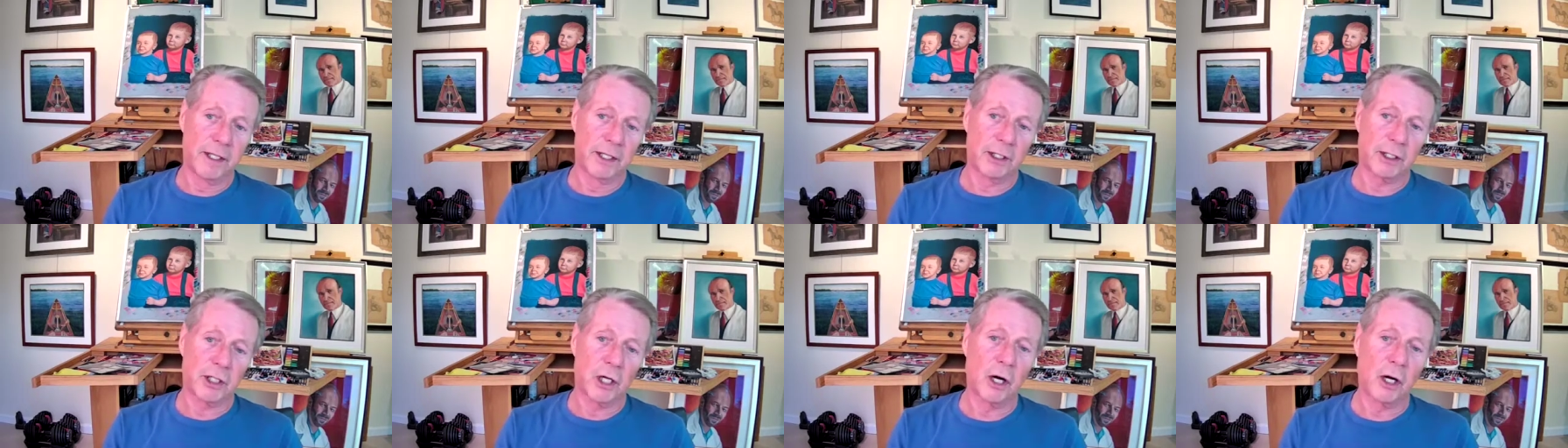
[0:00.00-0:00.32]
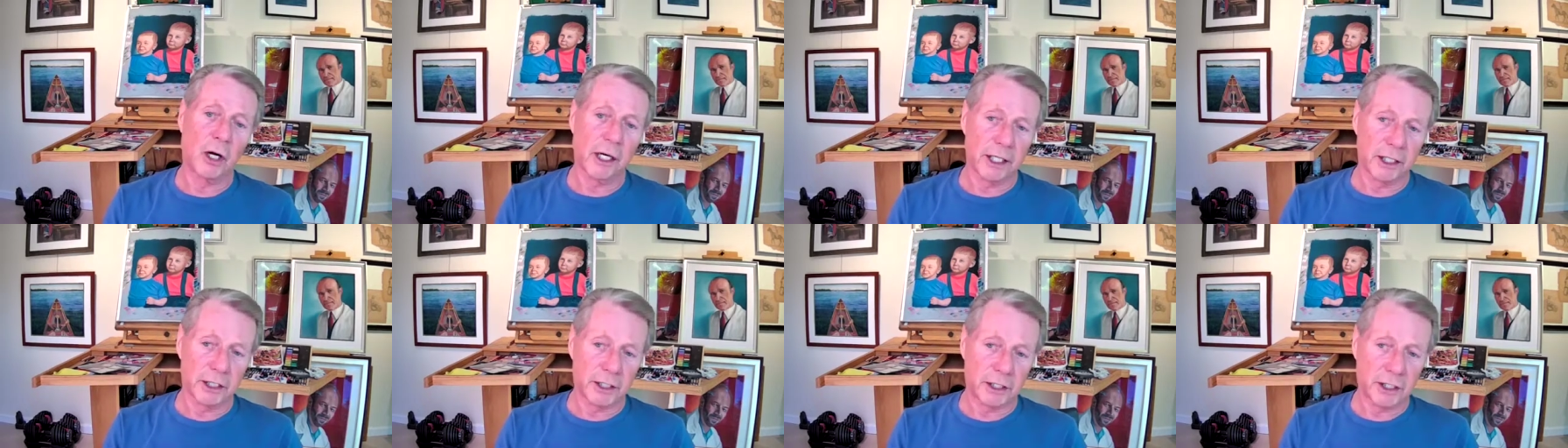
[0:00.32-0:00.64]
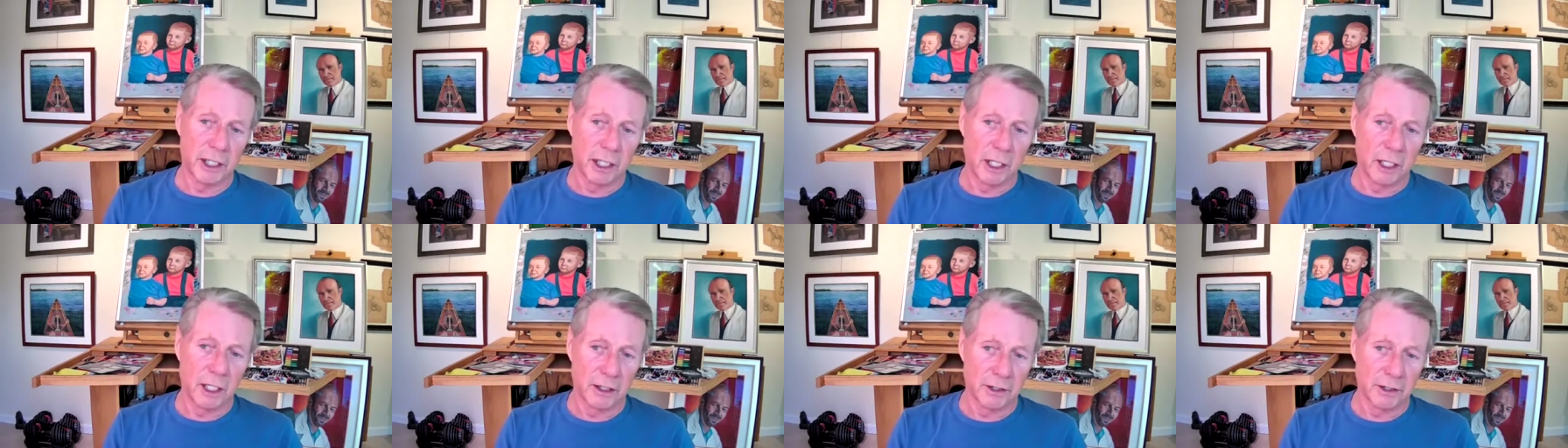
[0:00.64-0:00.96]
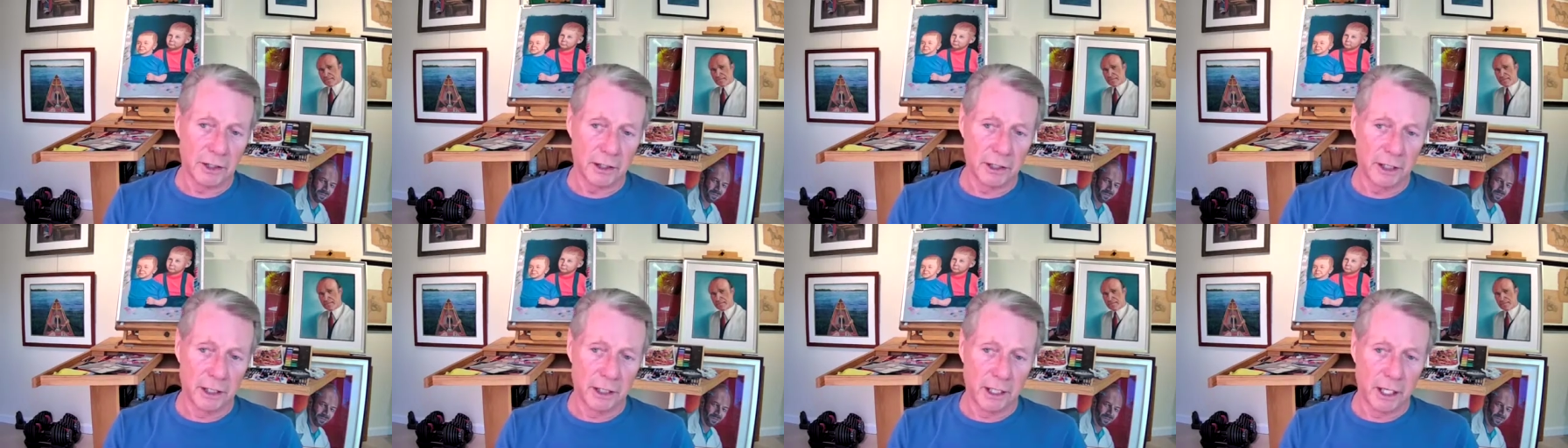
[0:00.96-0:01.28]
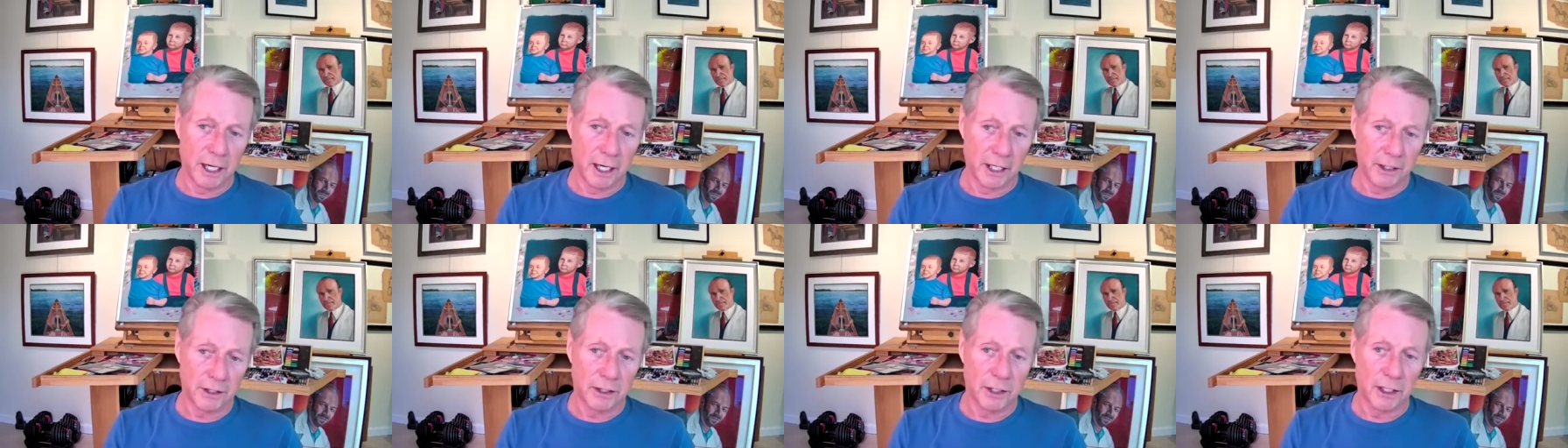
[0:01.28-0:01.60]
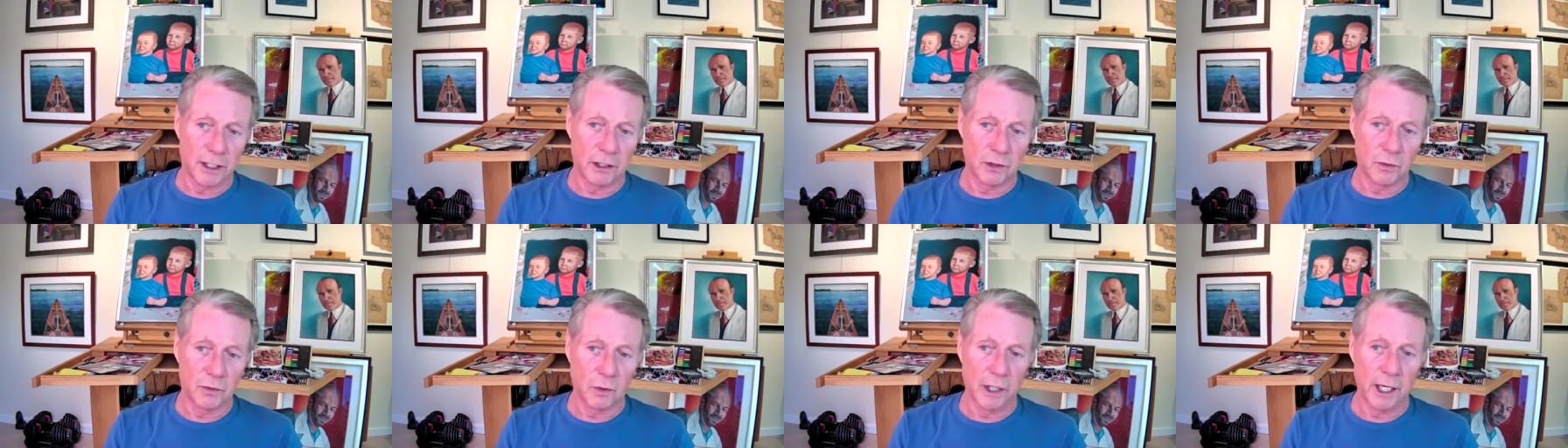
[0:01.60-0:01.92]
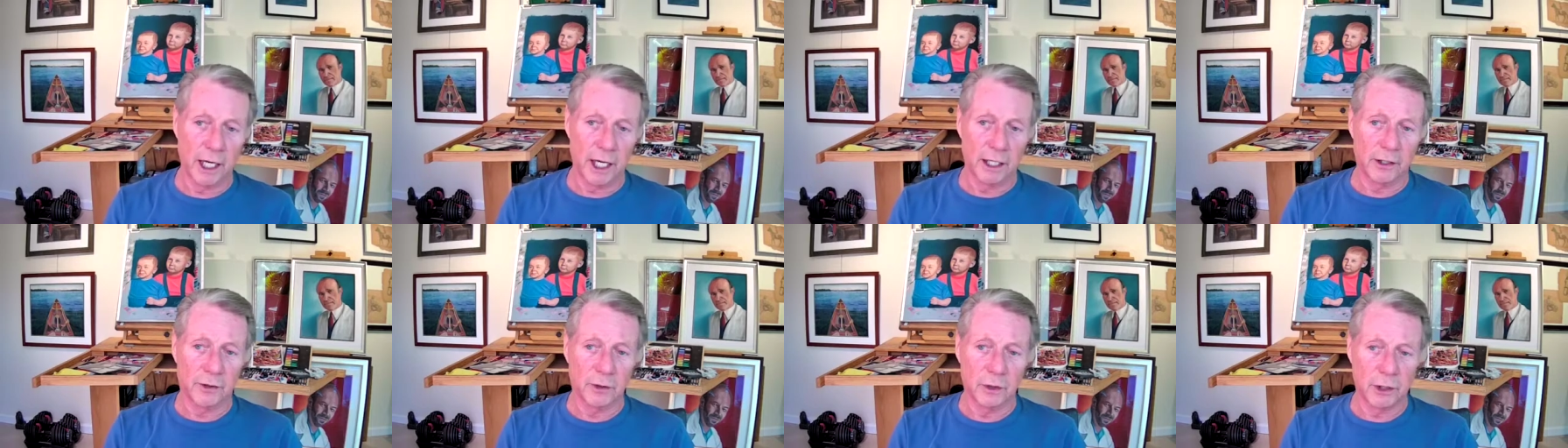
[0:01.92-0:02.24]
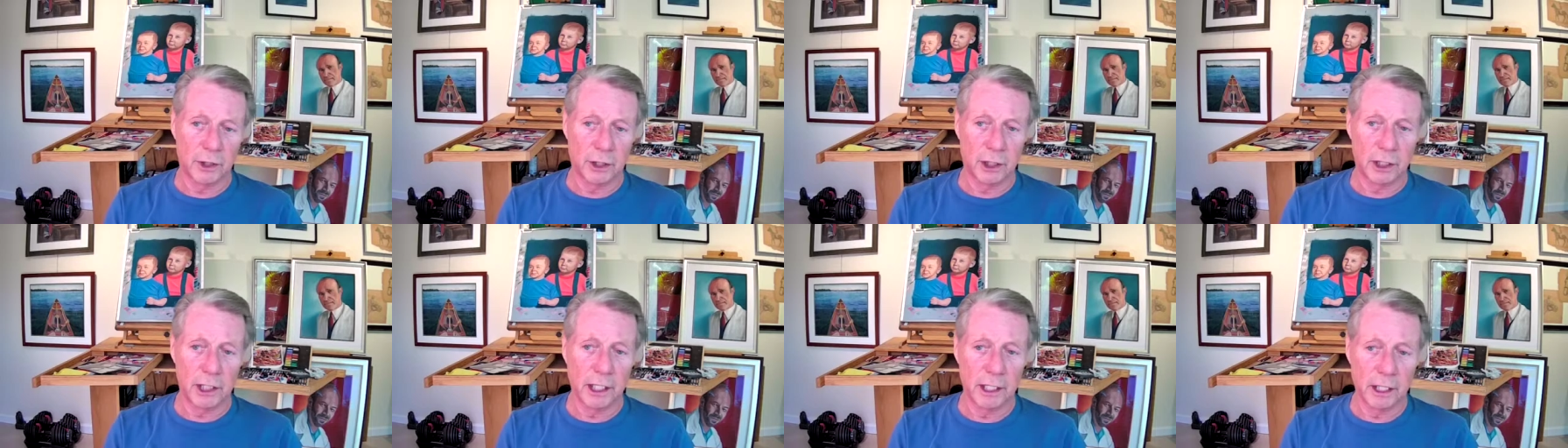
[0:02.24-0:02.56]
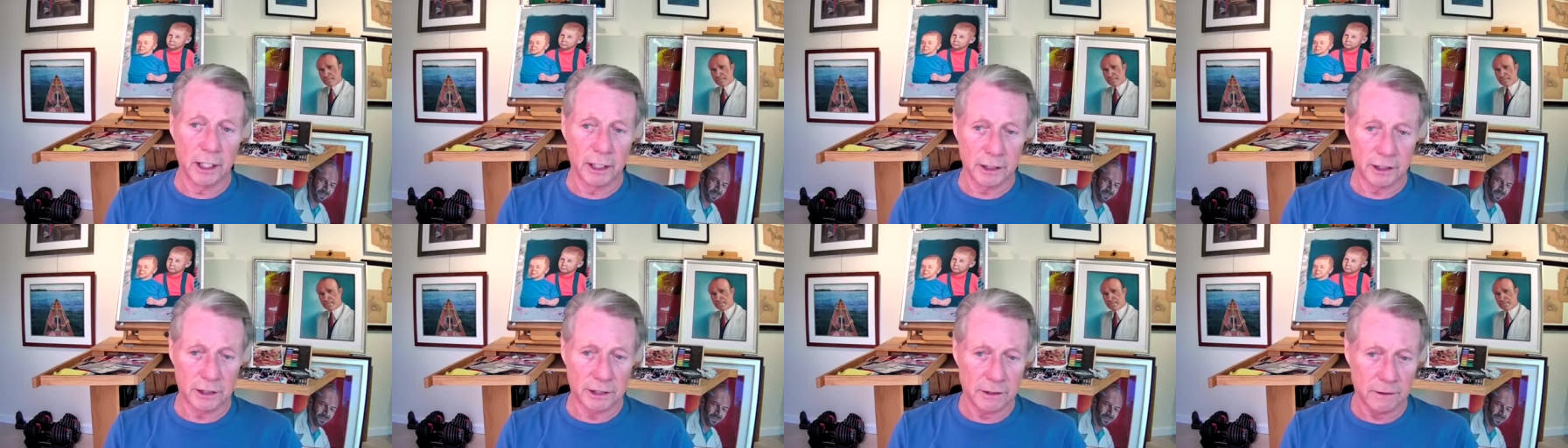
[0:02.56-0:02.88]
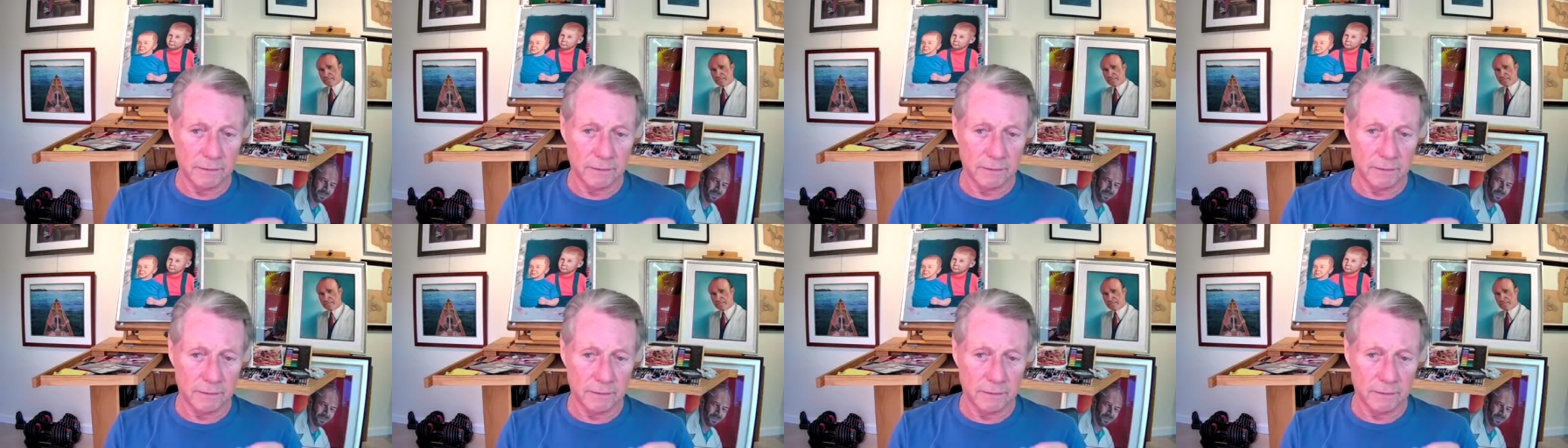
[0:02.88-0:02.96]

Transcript: target cells in the assays were heterogeneous.